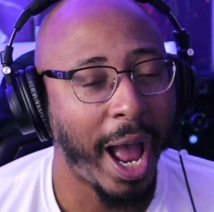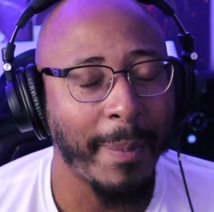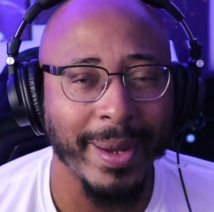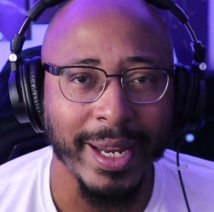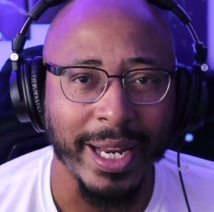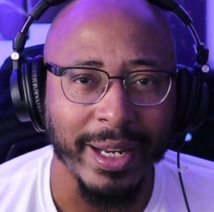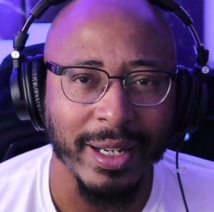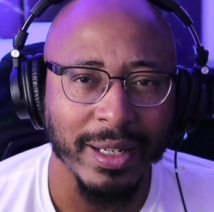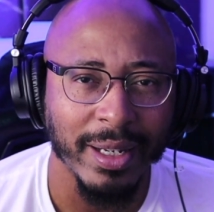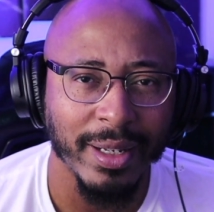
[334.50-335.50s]
I mean,
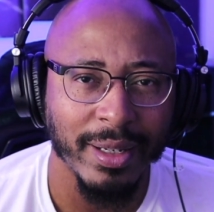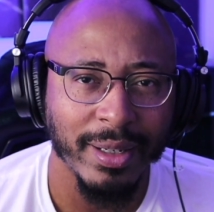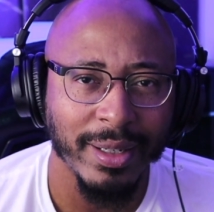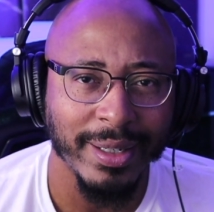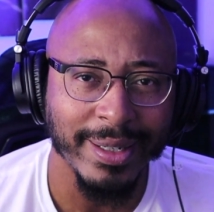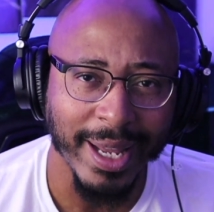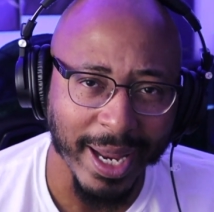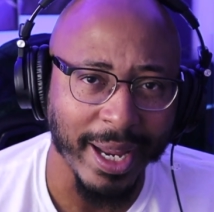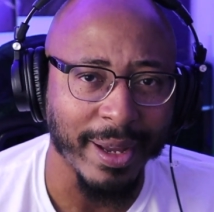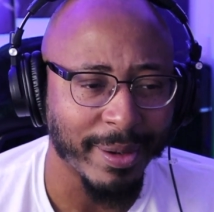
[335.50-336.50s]

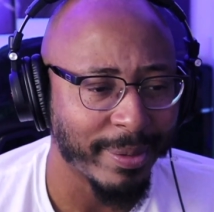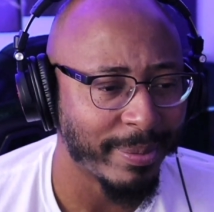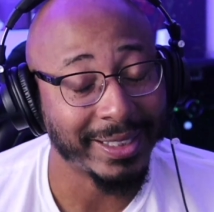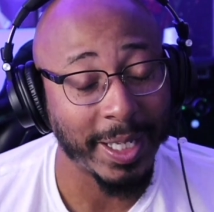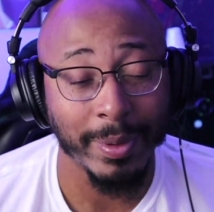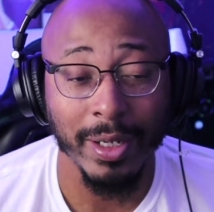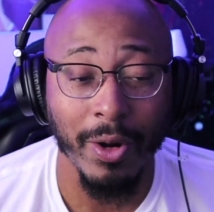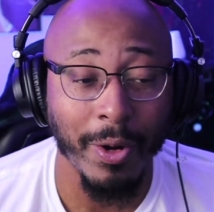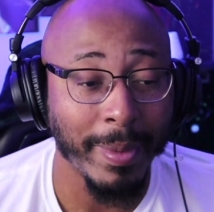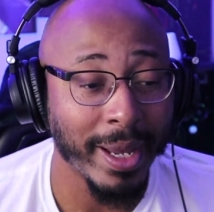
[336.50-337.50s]
damn. Let's keep it
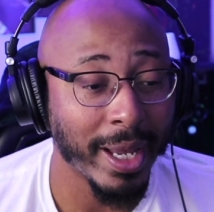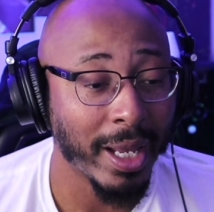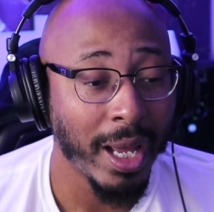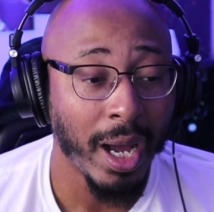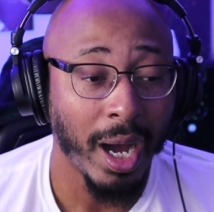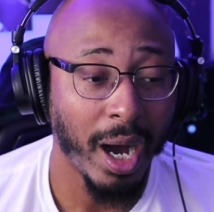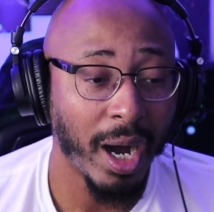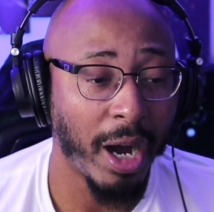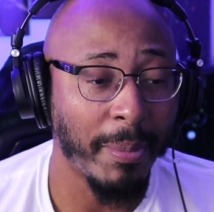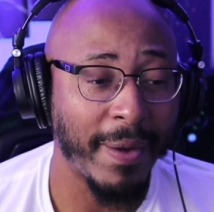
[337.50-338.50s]
going, man.
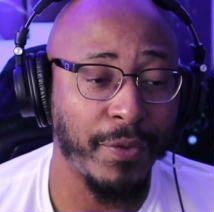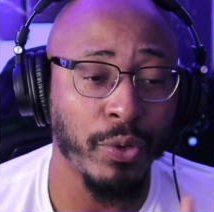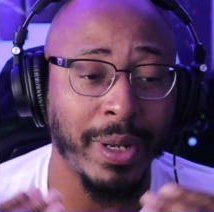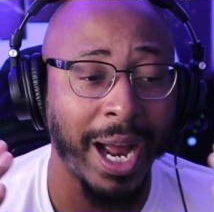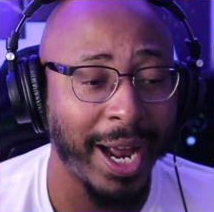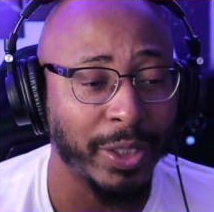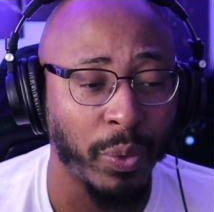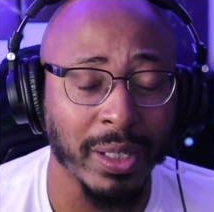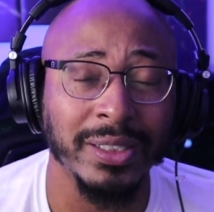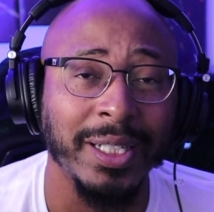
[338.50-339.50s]
Um, if you guys
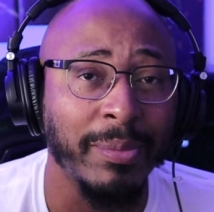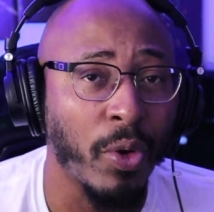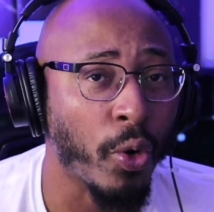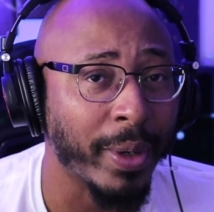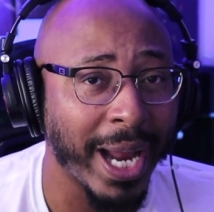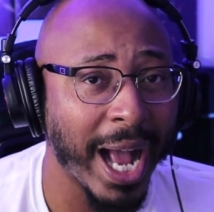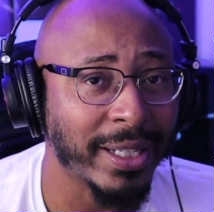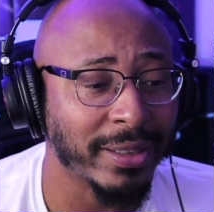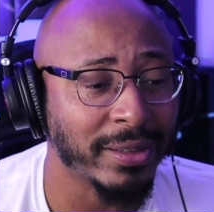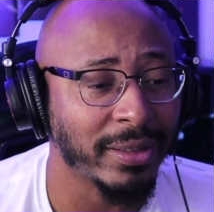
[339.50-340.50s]
want to see more
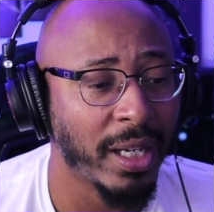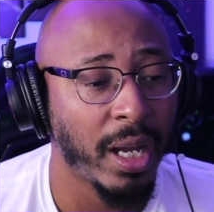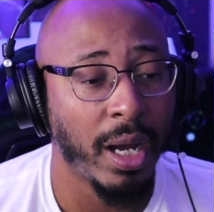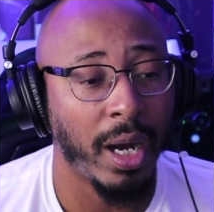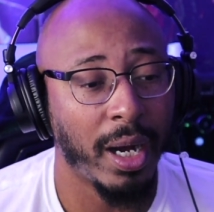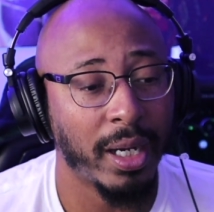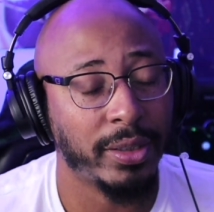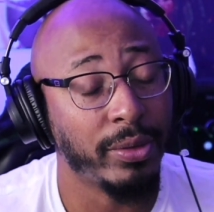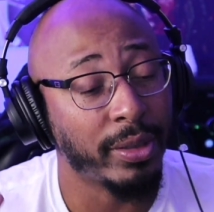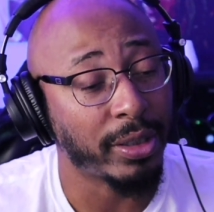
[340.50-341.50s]
reactions uh,
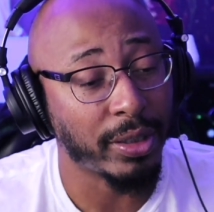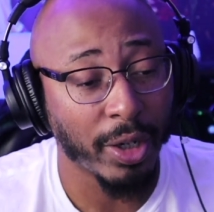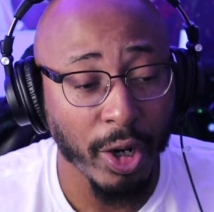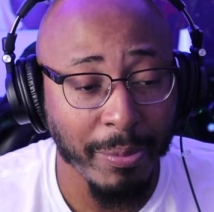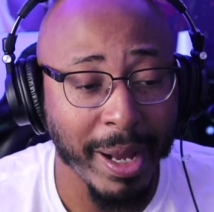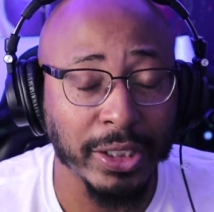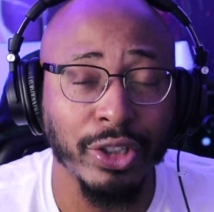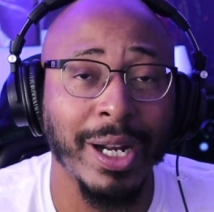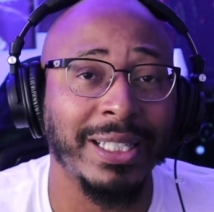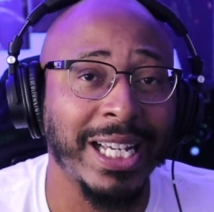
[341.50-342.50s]
to Disturbed, make
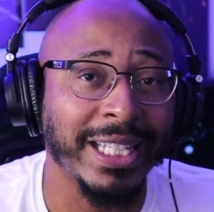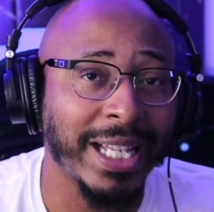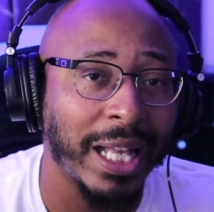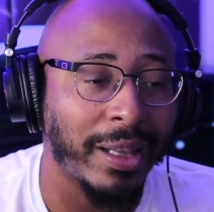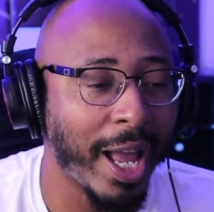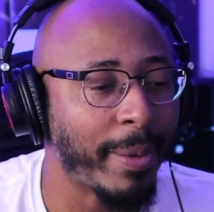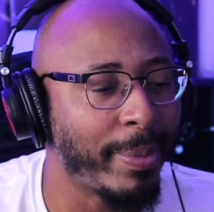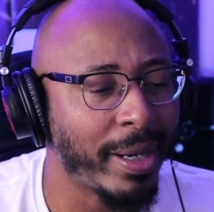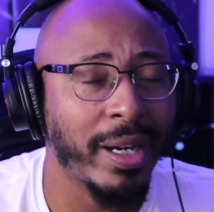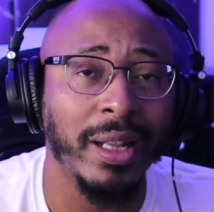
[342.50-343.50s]
sure you guys hit that like
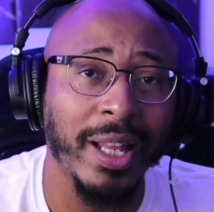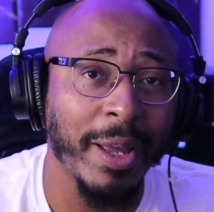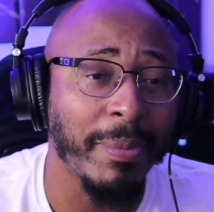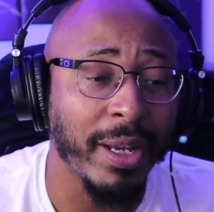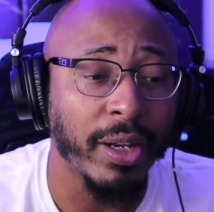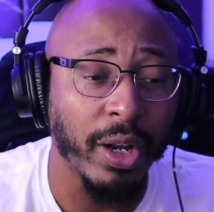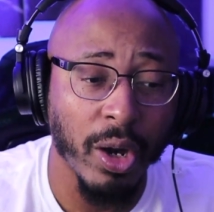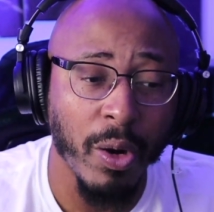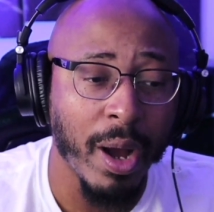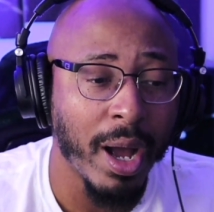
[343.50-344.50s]
button and let me
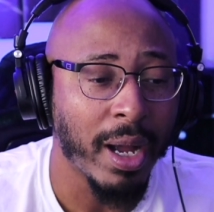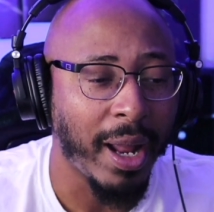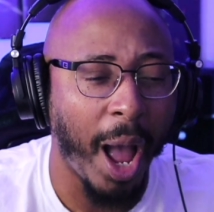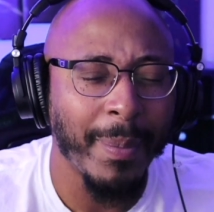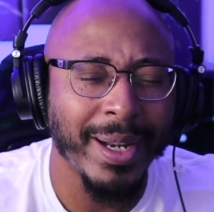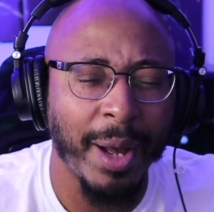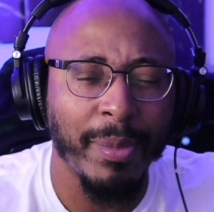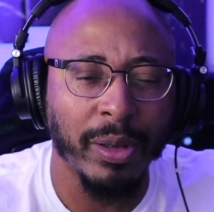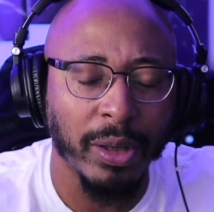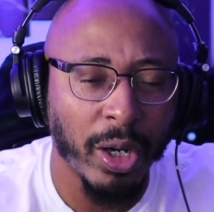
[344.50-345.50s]
know. Comment
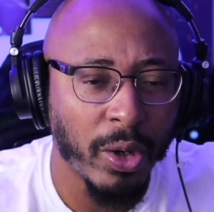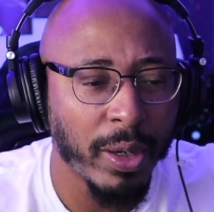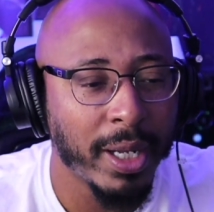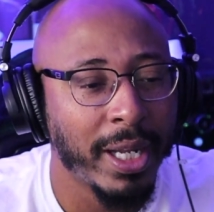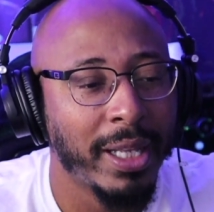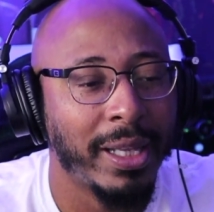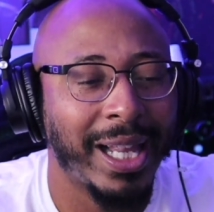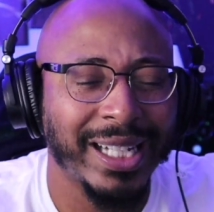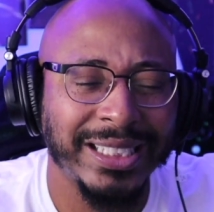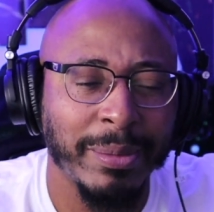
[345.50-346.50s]
down below.
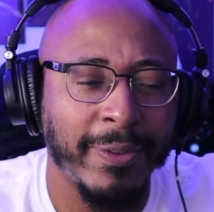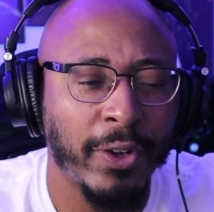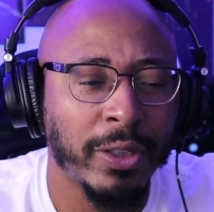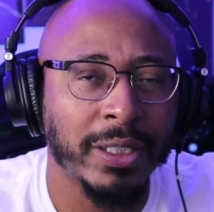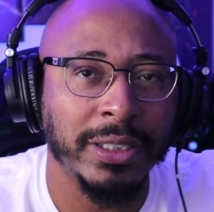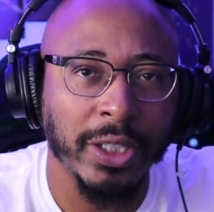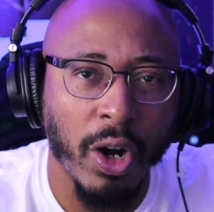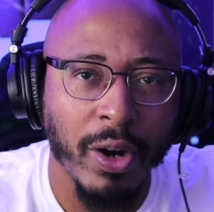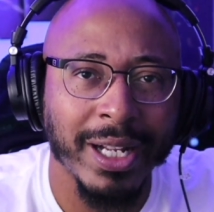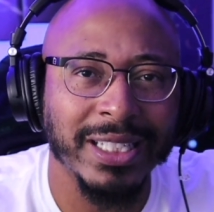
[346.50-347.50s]
Like I said before, the
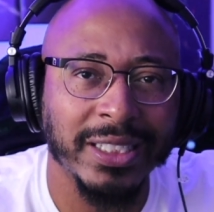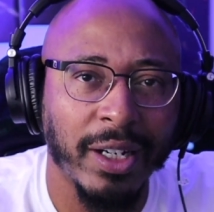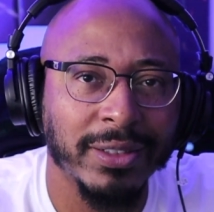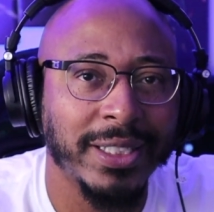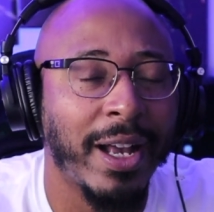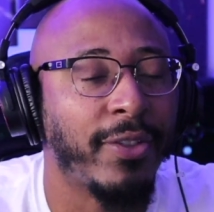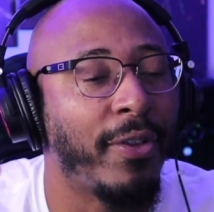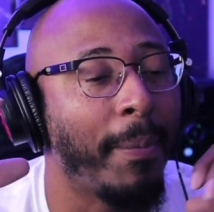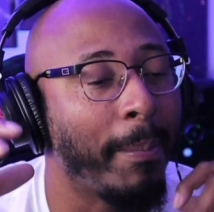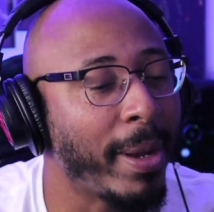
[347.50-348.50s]
song itself sounds
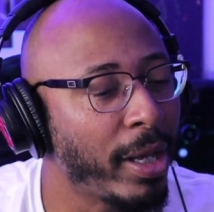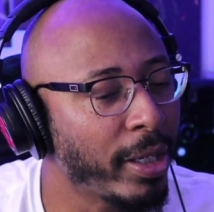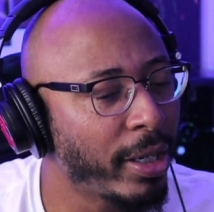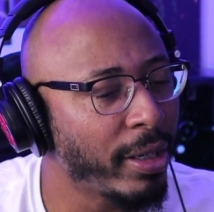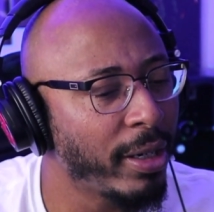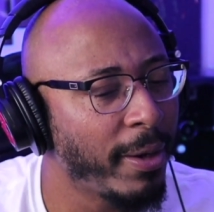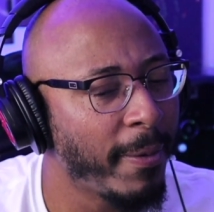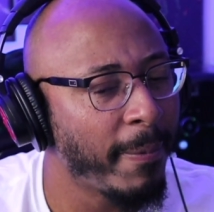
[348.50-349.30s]
familiar,